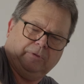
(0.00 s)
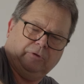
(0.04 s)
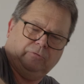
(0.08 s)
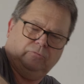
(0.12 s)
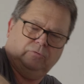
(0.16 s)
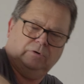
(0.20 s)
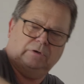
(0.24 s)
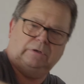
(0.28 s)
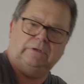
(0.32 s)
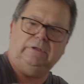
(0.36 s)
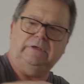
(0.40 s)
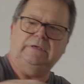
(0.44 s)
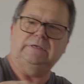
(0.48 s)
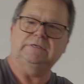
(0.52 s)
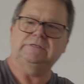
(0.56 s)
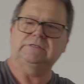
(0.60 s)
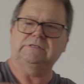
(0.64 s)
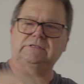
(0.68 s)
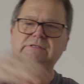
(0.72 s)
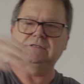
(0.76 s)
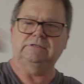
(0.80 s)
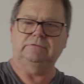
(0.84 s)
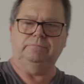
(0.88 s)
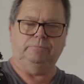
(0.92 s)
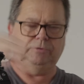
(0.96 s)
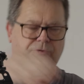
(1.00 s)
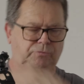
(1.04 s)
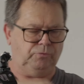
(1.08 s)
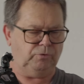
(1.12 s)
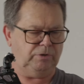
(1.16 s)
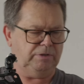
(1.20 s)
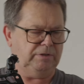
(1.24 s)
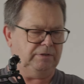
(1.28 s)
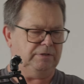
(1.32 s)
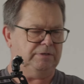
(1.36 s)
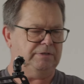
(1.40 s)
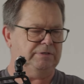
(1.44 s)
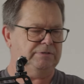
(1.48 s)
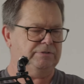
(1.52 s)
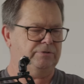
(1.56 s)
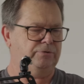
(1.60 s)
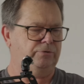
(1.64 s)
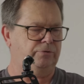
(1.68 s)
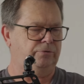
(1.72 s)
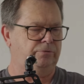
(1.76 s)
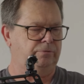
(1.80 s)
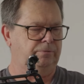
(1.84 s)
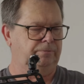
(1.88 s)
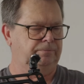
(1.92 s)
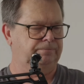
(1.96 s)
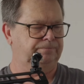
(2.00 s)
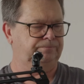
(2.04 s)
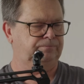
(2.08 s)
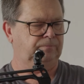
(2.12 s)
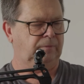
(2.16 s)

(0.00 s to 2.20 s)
release between these two.